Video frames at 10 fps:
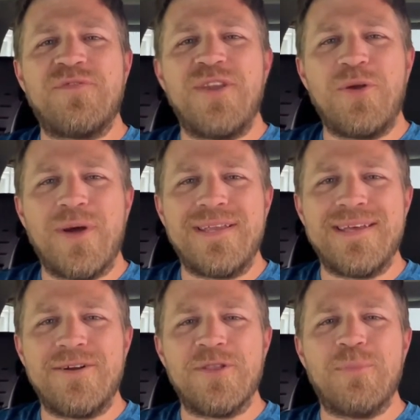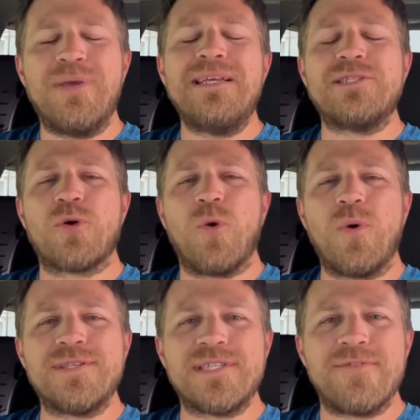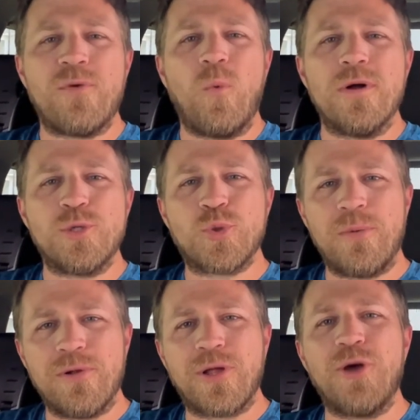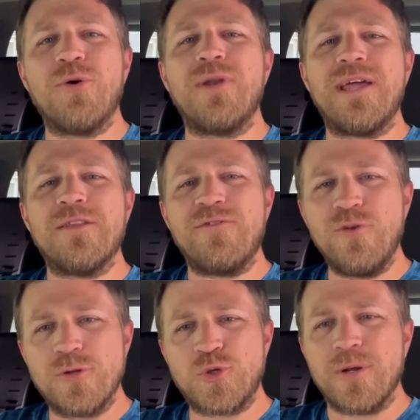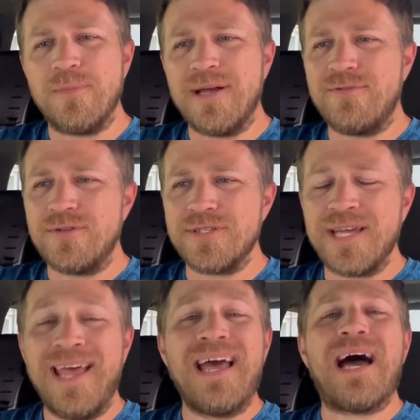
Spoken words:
video I did on the P0171 trouble code and the fuel trim levels.